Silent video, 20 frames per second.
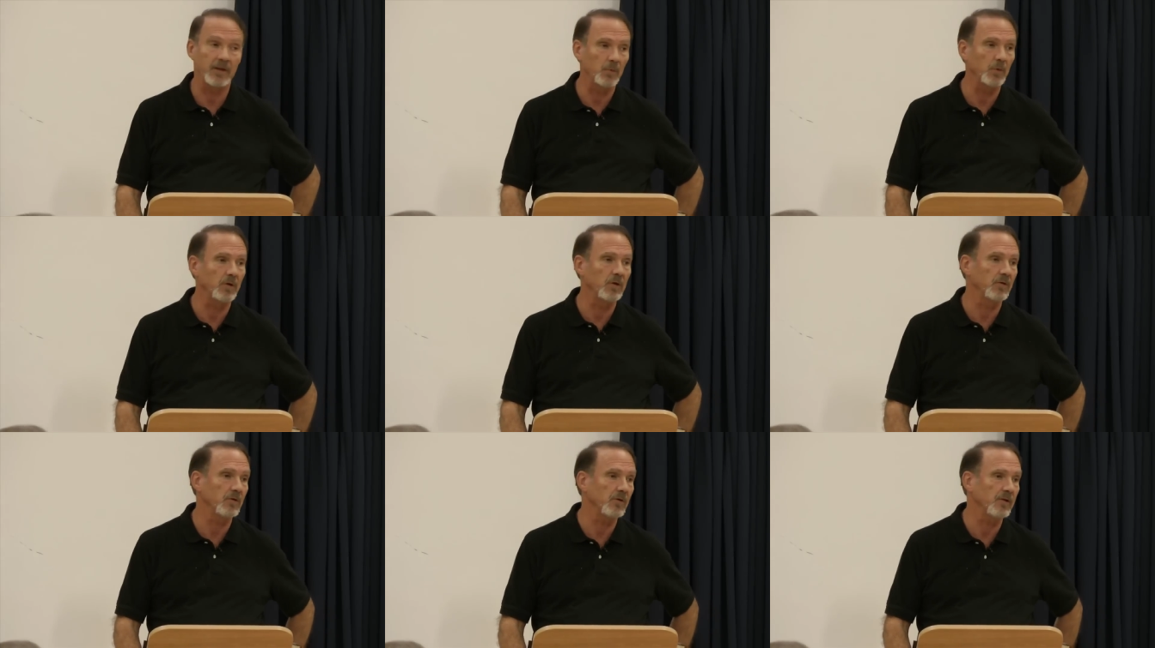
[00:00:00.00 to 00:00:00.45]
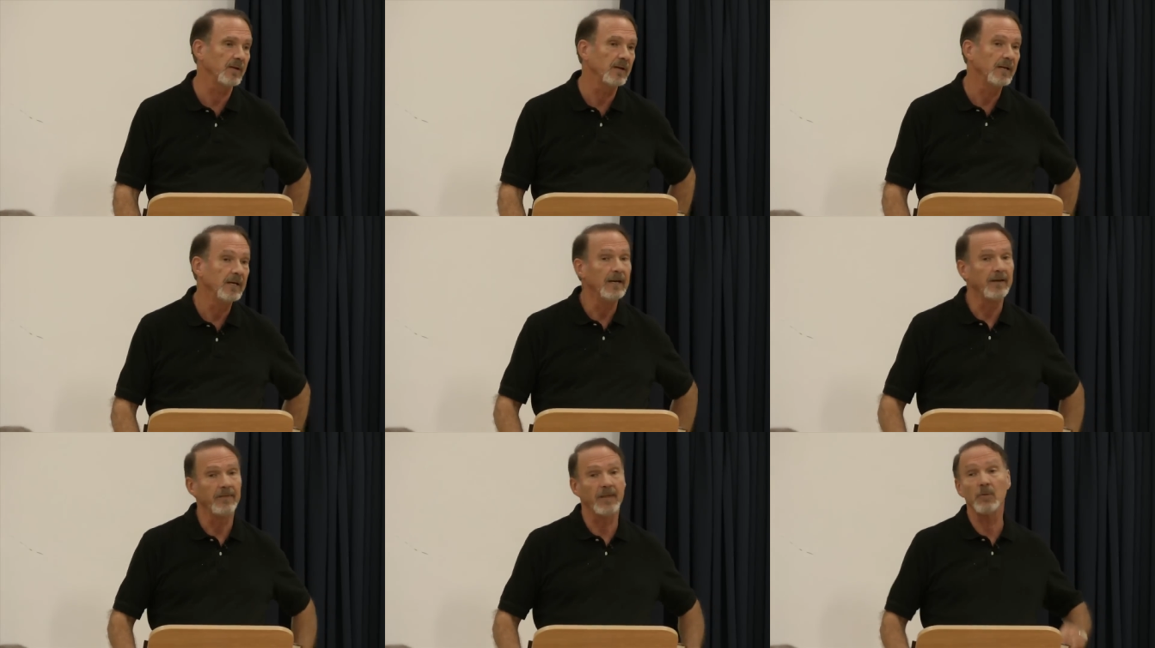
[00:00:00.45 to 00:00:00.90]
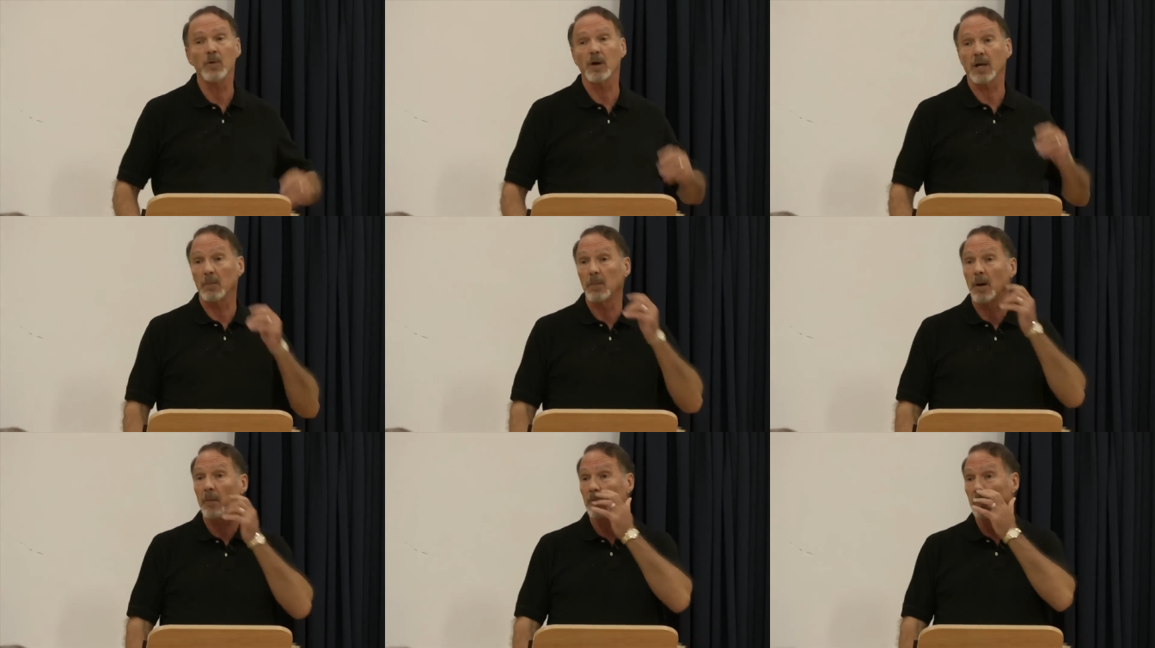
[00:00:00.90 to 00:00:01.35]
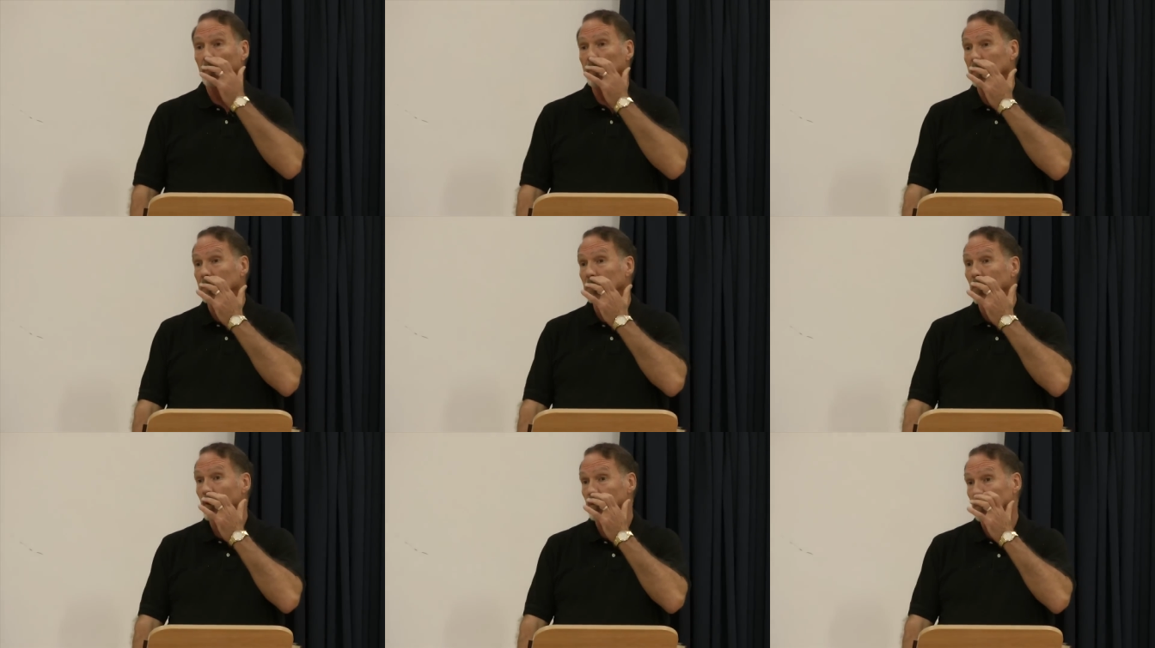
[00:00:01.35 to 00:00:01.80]
They want to do it. And they will come up to me
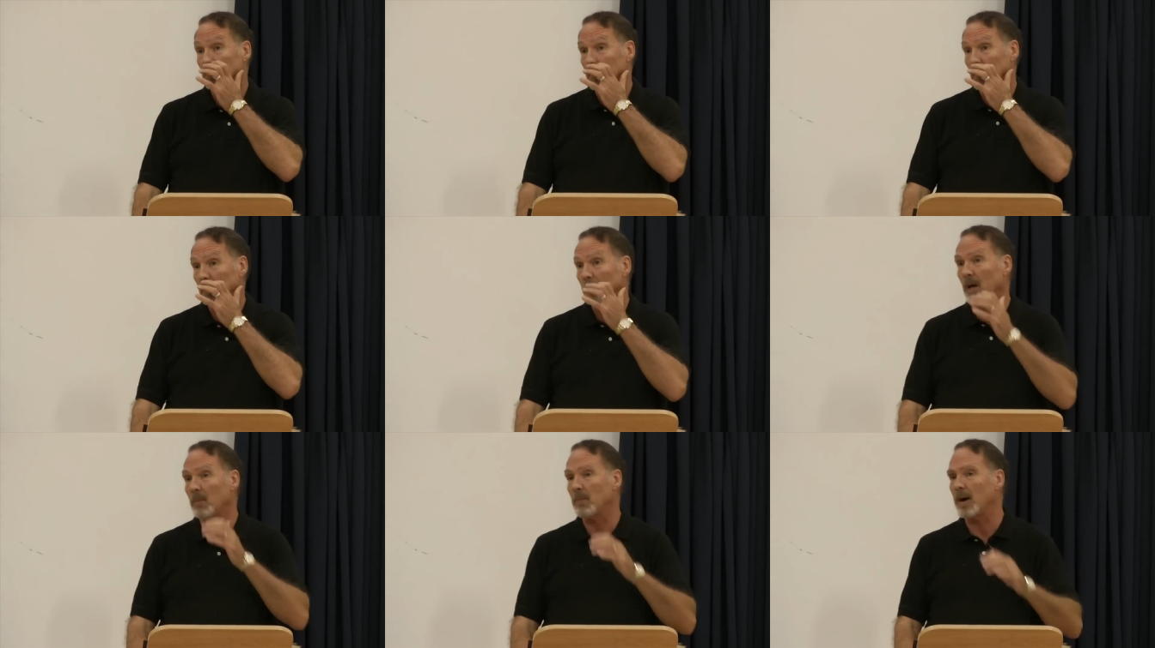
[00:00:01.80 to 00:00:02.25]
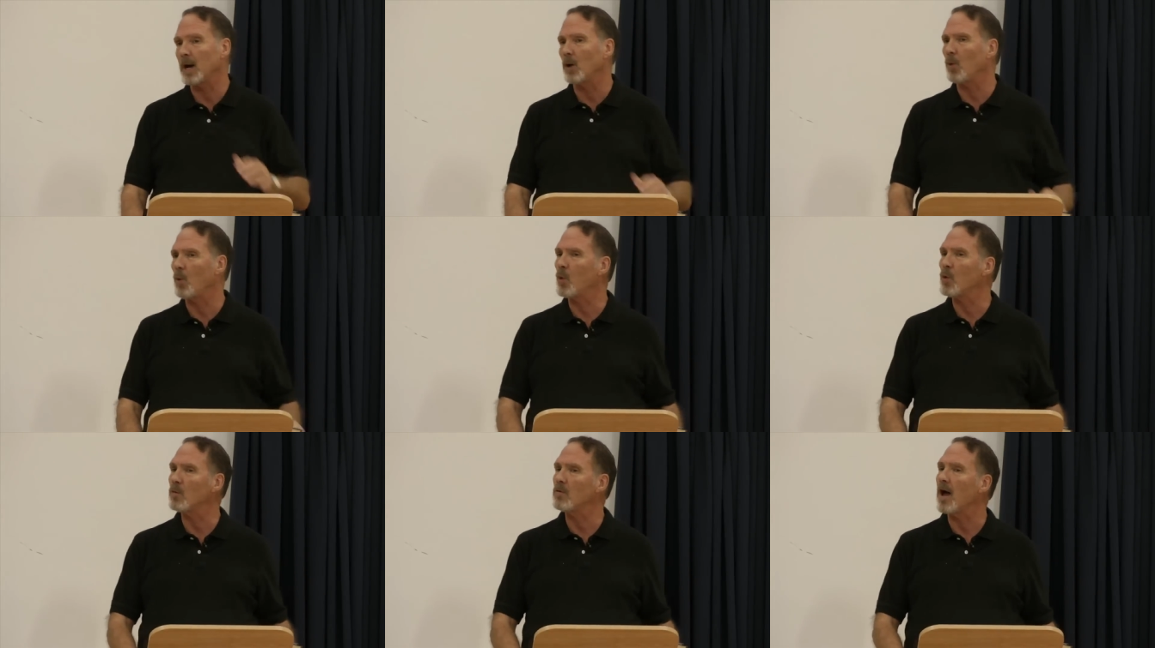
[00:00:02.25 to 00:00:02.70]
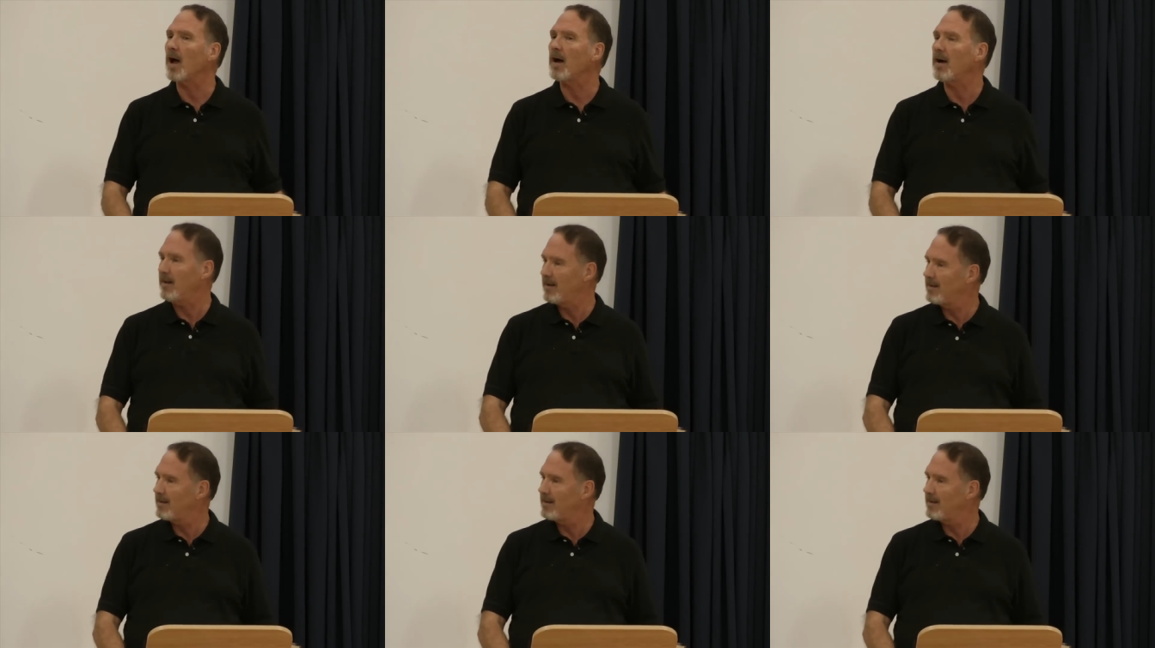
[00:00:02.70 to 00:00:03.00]
and talk to me about my aura.